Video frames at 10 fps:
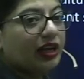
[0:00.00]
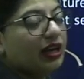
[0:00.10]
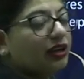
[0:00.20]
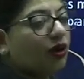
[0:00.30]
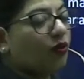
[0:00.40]

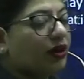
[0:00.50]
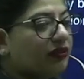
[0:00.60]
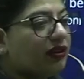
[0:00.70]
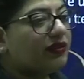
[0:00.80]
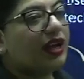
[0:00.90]
Now,
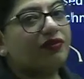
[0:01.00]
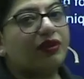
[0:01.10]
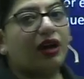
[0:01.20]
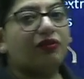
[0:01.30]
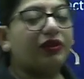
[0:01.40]
whatever we have
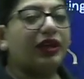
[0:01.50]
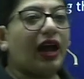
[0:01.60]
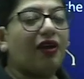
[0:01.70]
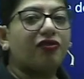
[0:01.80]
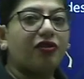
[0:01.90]
done, we
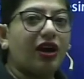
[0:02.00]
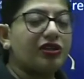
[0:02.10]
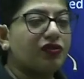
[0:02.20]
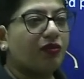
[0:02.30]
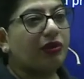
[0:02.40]
have
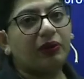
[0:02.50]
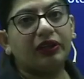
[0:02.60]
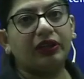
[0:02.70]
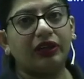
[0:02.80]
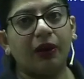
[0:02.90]
transformed the
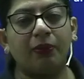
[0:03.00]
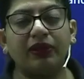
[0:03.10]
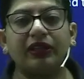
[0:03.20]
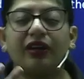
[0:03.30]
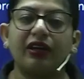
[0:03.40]
bacteria,
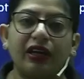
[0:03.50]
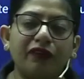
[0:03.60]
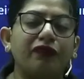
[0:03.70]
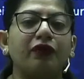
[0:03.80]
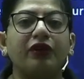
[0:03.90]
but they are again
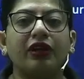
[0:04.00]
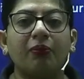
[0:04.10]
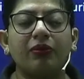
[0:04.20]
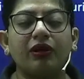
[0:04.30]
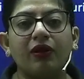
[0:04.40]
few in
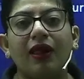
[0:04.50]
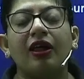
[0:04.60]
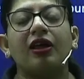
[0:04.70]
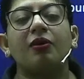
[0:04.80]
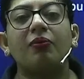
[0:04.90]
number.
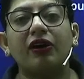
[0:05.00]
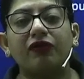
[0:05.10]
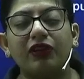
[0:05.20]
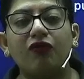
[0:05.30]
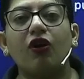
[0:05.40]
But
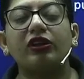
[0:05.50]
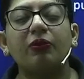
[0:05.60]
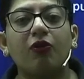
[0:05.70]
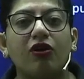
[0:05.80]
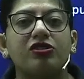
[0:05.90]
we want the,
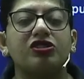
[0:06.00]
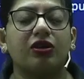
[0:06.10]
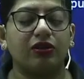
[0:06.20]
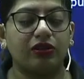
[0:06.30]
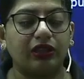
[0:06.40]

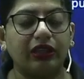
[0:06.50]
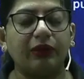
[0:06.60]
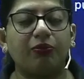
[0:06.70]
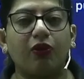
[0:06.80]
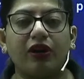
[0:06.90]
uh, the
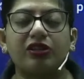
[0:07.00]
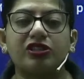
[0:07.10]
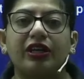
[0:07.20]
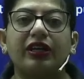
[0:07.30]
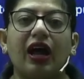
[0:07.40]

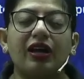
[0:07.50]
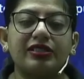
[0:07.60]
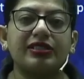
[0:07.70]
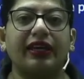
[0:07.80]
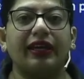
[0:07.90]
production at large
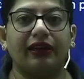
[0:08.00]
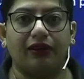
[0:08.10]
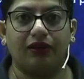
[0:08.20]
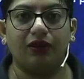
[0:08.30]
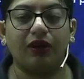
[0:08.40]
scale.
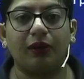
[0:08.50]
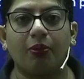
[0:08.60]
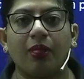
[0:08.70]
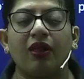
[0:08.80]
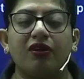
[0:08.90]

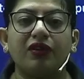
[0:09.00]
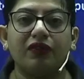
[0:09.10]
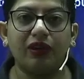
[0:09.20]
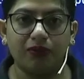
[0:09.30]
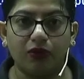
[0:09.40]
Okay, we
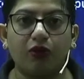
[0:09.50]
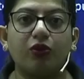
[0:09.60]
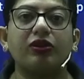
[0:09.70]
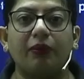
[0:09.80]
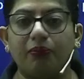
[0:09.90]
will
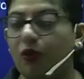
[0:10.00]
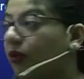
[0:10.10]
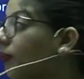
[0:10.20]
grow them more.